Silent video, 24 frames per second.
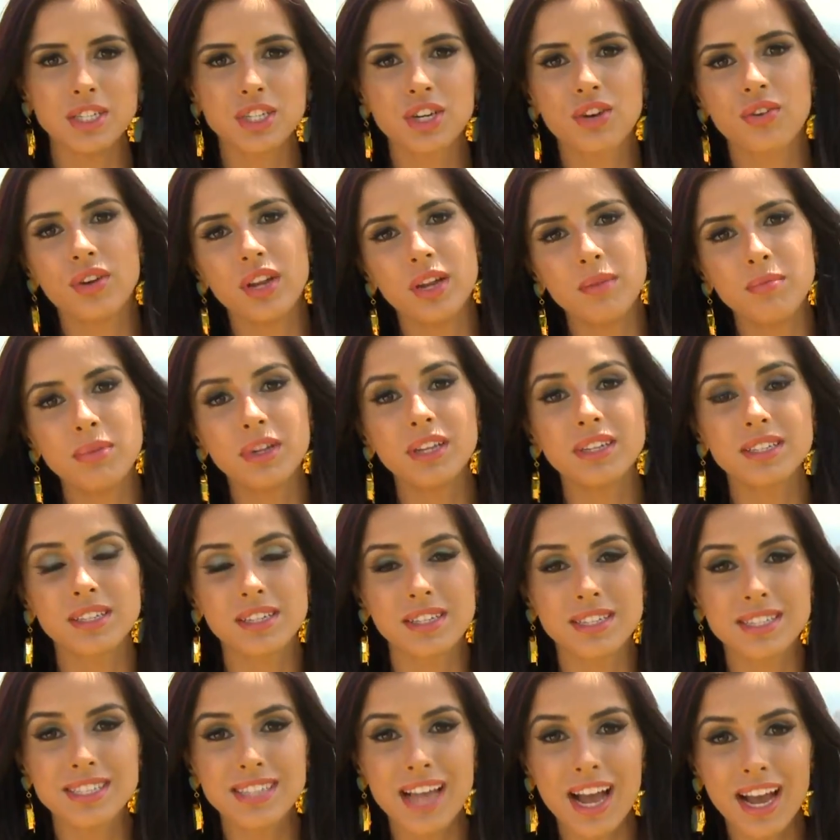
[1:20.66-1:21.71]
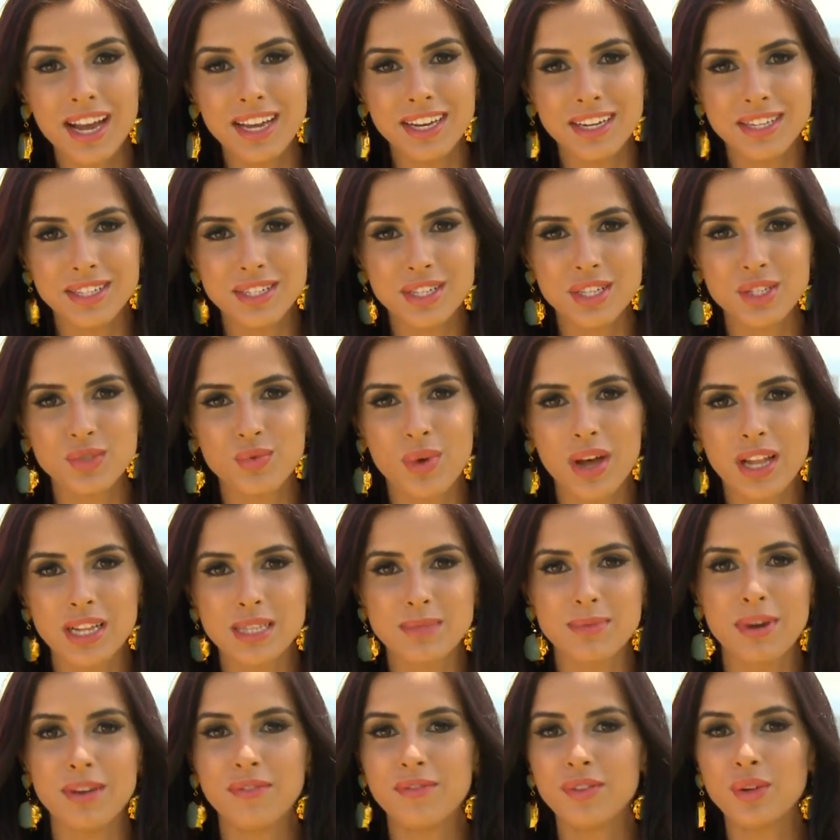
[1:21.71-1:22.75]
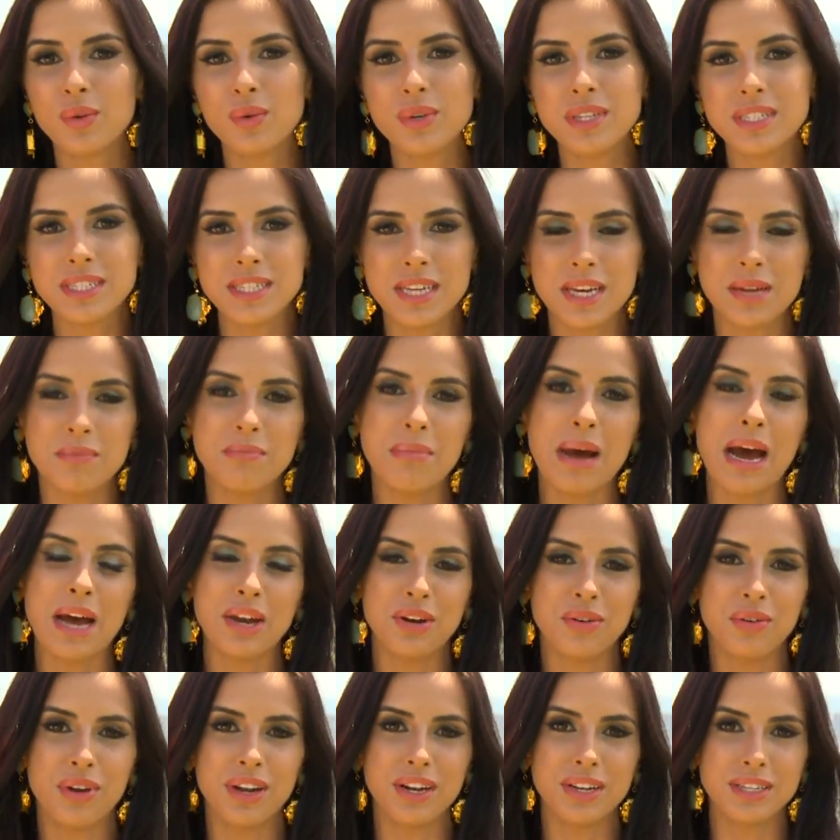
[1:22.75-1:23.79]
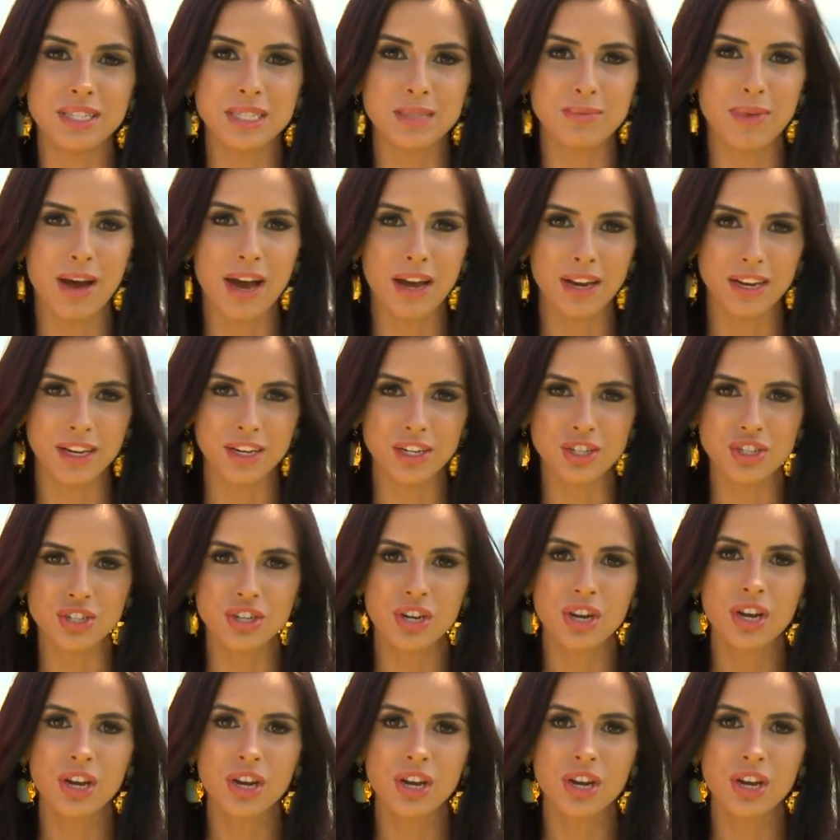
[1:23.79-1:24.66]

degree in political science as well as my fluency in Mandarin and Spanish